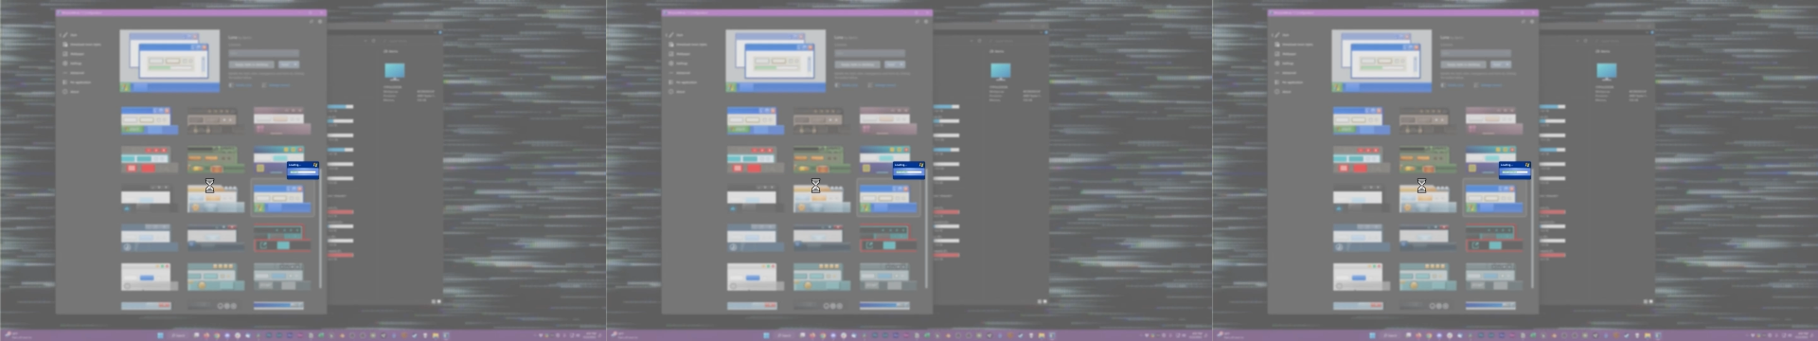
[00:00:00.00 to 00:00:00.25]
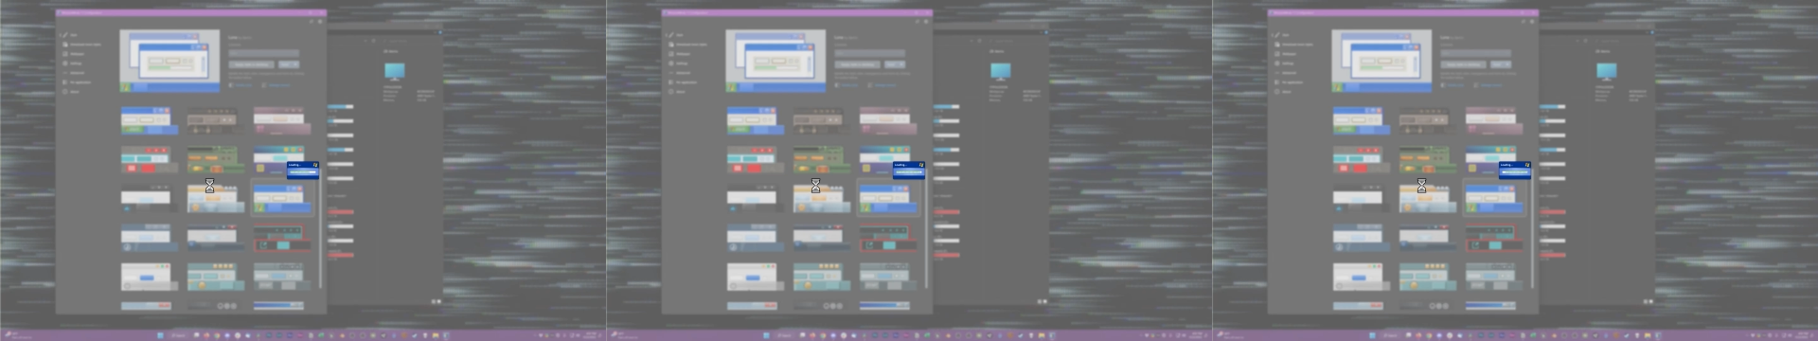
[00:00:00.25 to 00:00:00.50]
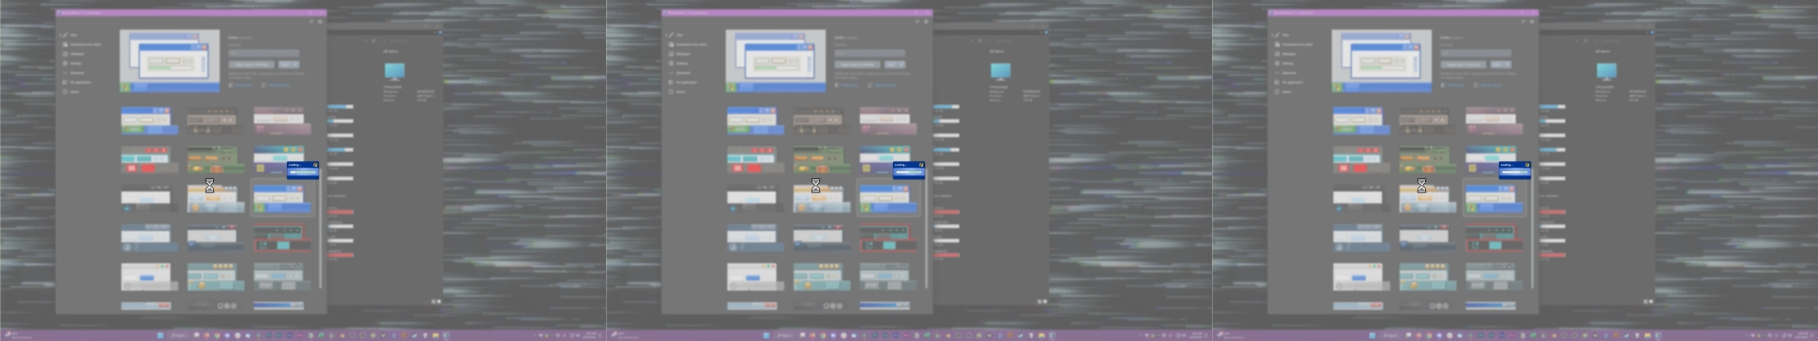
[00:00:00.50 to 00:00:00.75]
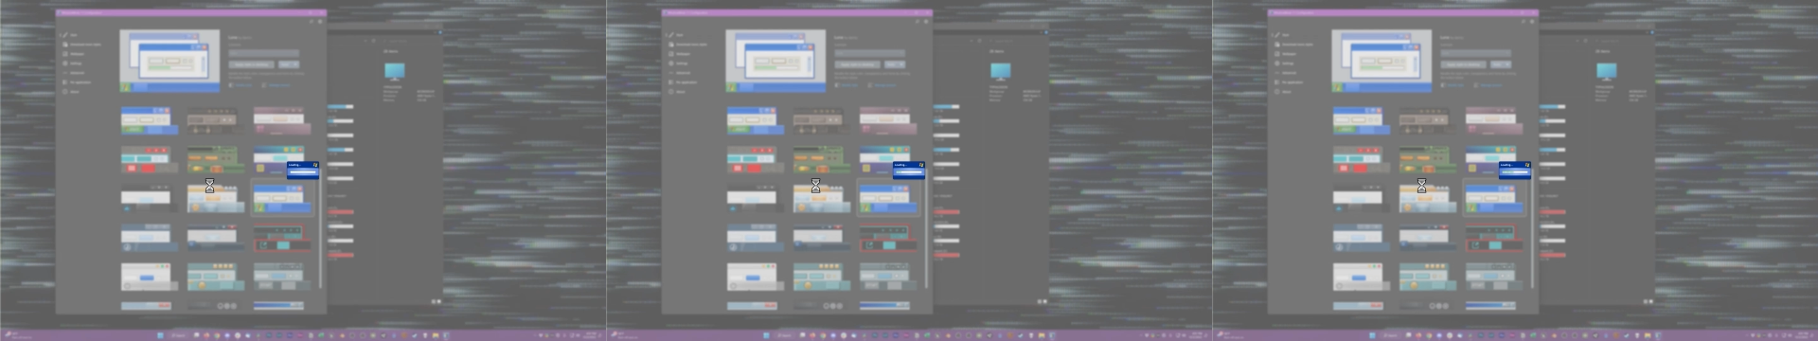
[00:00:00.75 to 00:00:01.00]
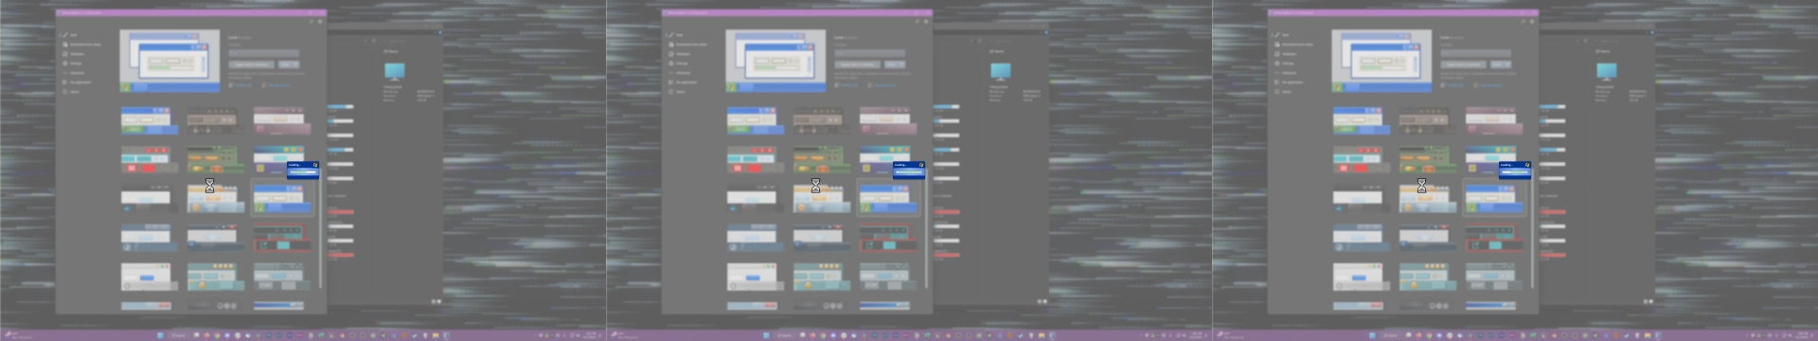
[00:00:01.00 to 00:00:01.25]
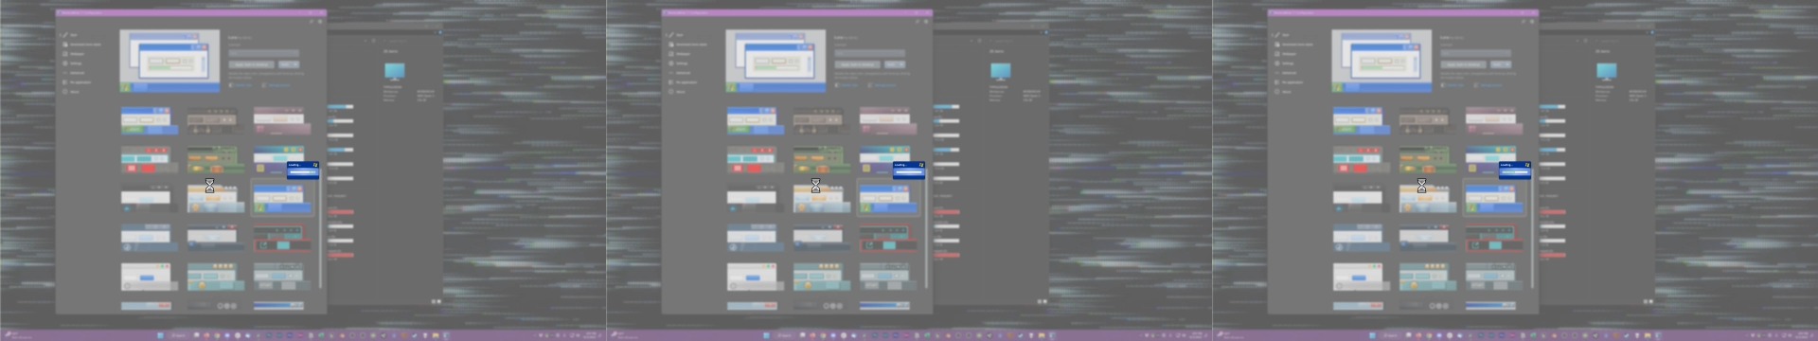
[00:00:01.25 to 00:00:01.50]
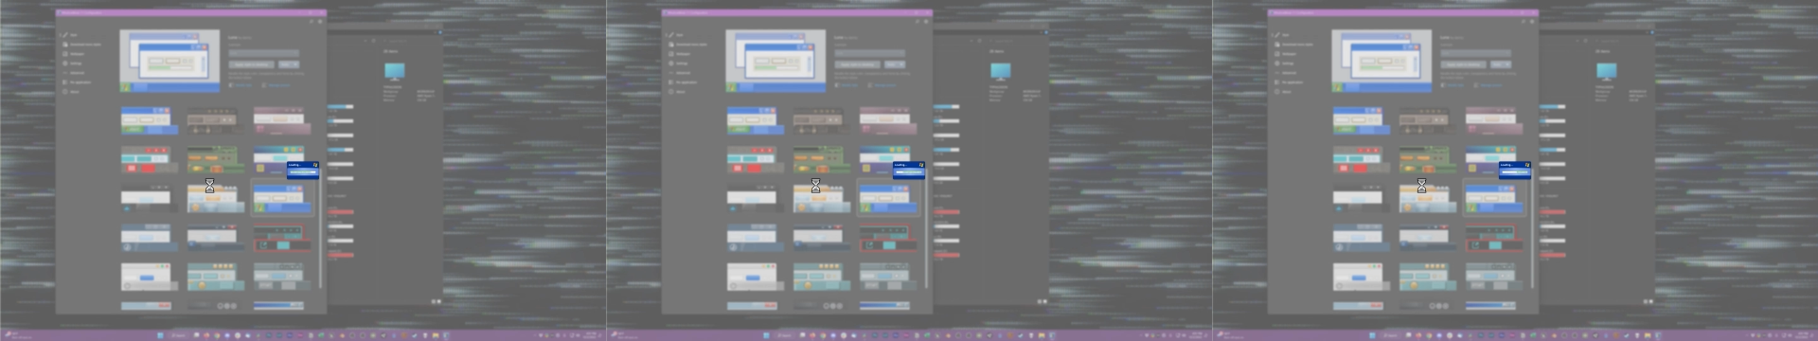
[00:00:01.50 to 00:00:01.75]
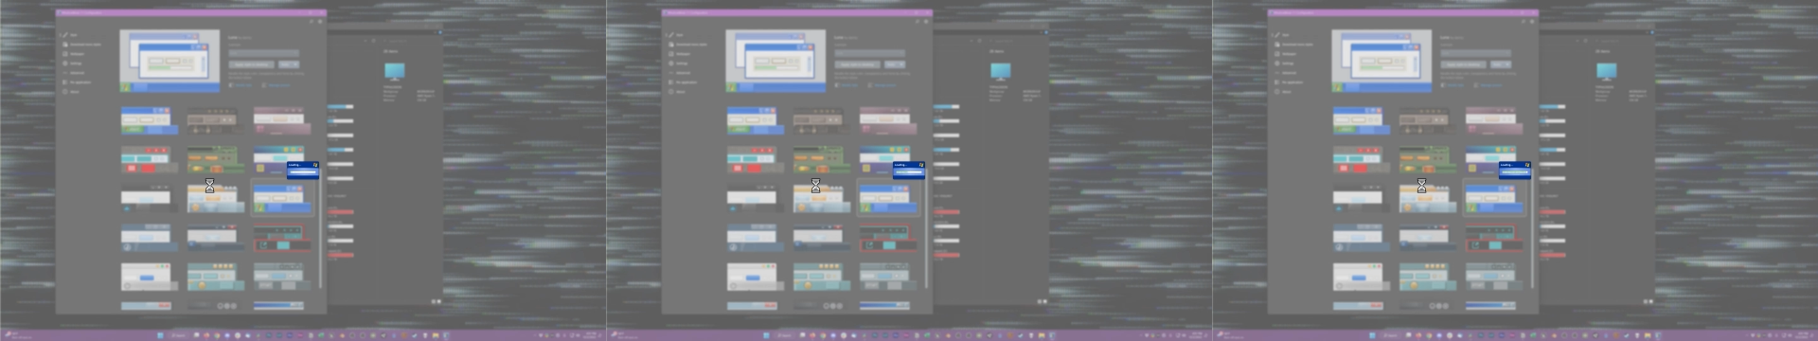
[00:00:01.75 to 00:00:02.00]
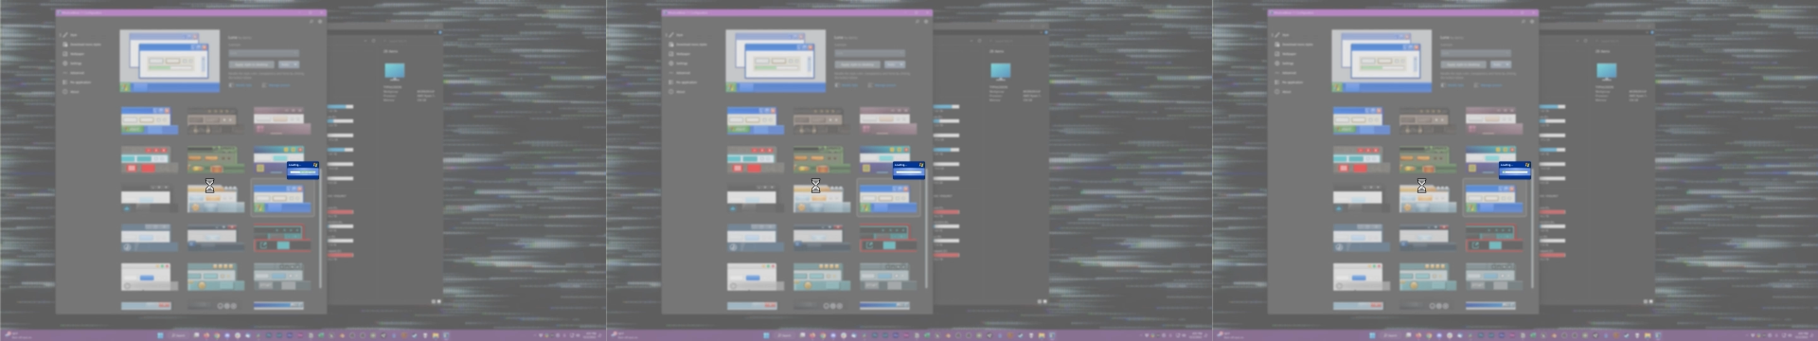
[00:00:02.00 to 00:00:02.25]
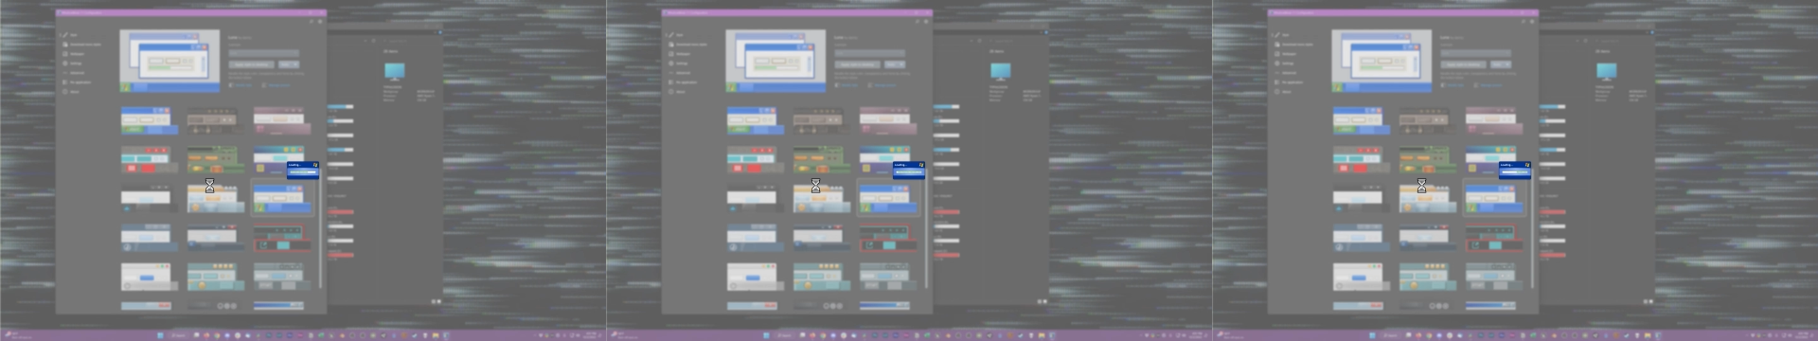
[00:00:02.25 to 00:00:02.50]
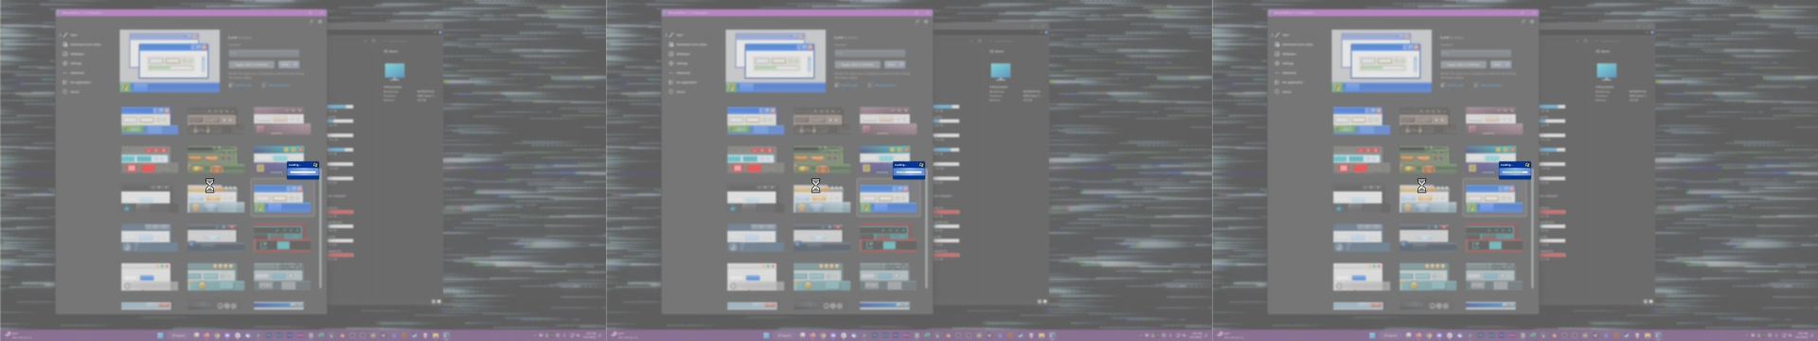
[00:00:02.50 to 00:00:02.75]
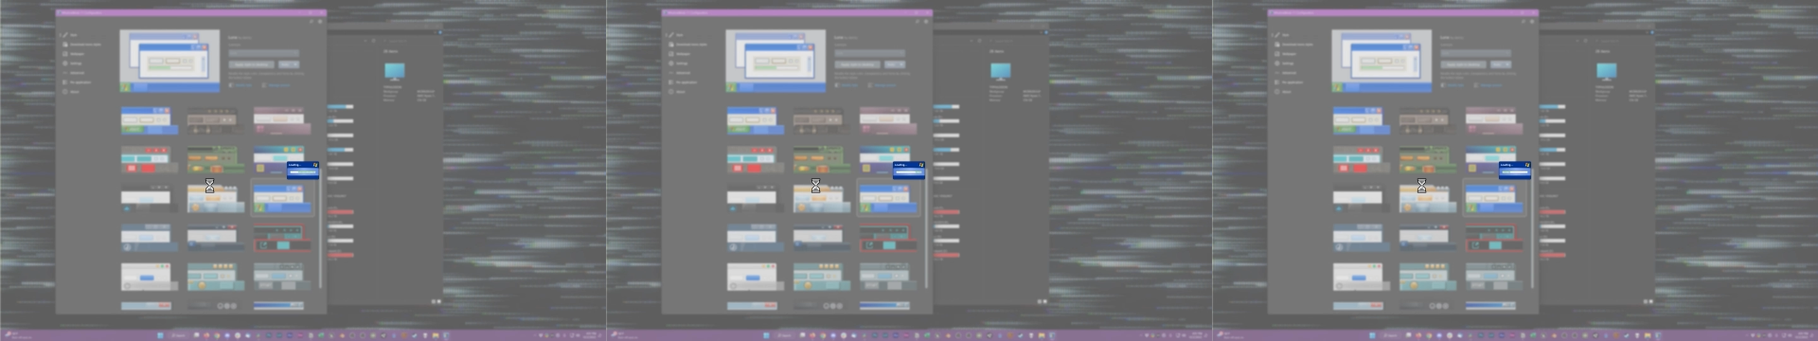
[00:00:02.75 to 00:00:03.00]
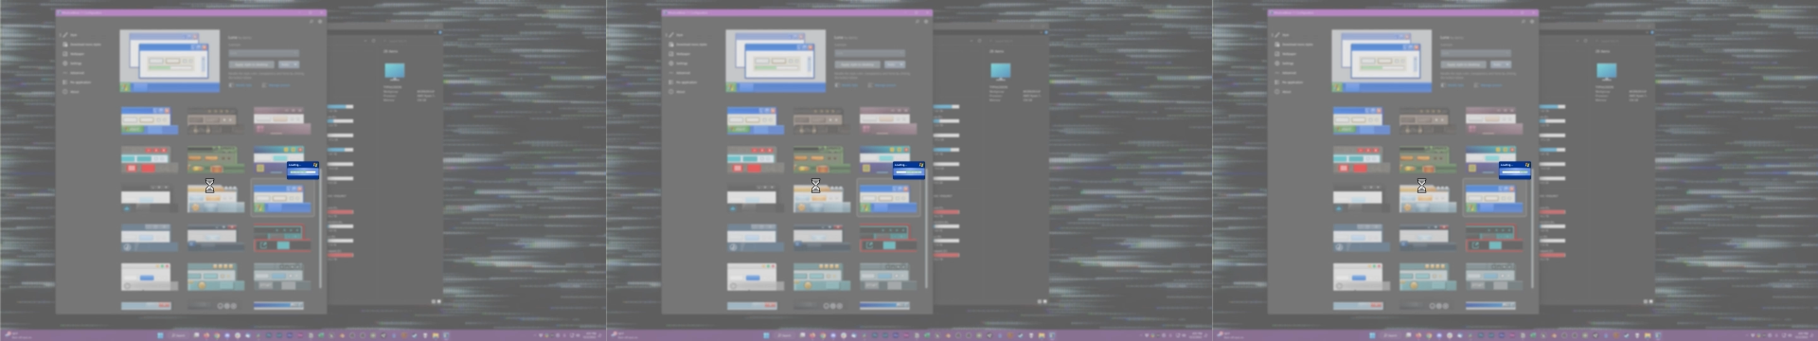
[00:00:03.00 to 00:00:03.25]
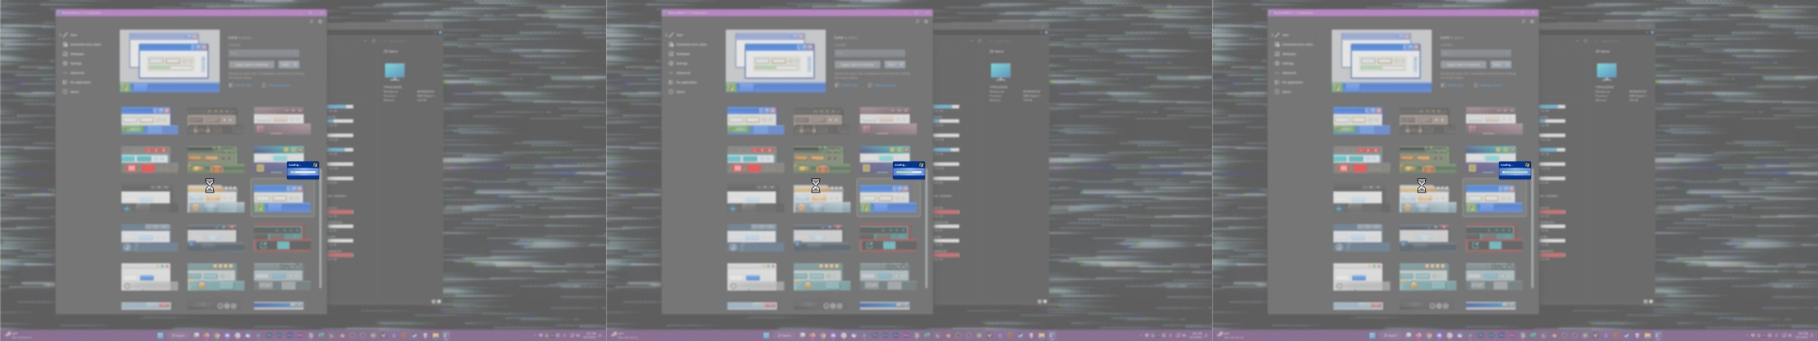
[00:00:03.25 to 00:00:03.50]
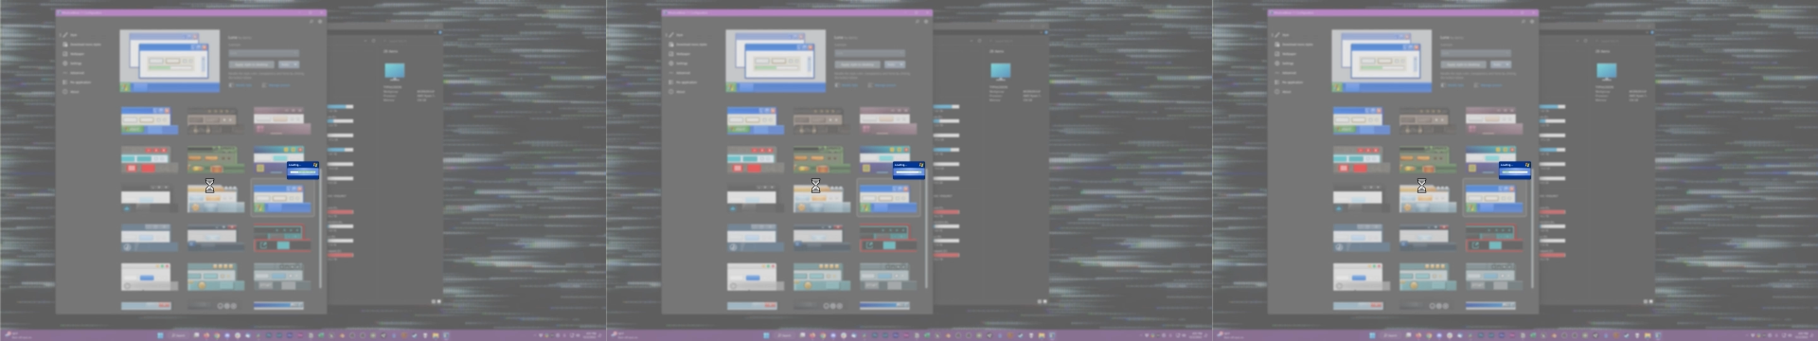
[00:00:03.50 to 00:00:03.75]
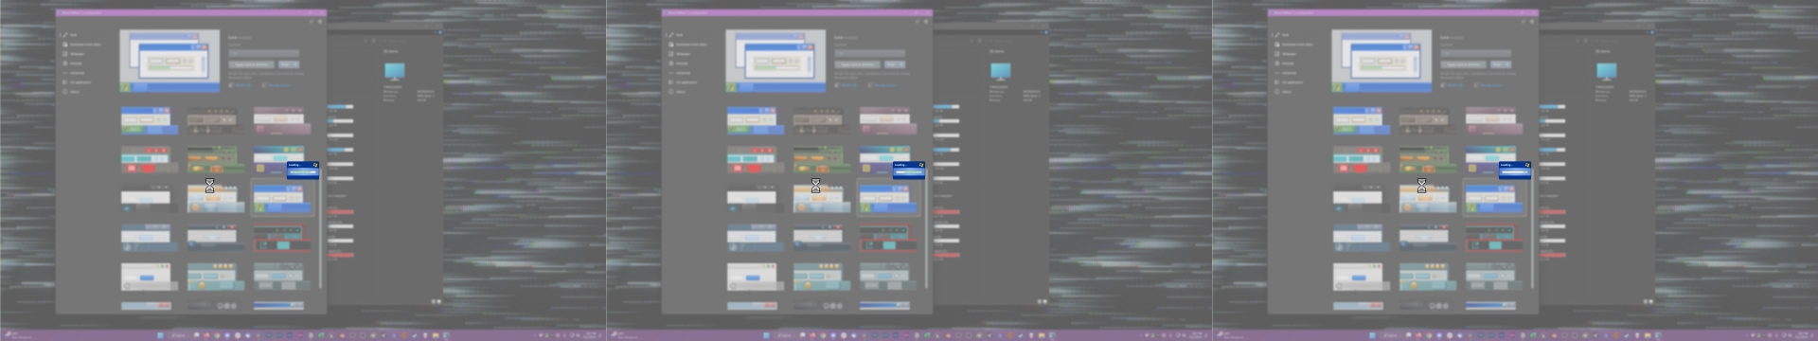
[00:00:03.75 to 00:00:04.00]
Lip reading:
No face is visible, so there are no lips to read.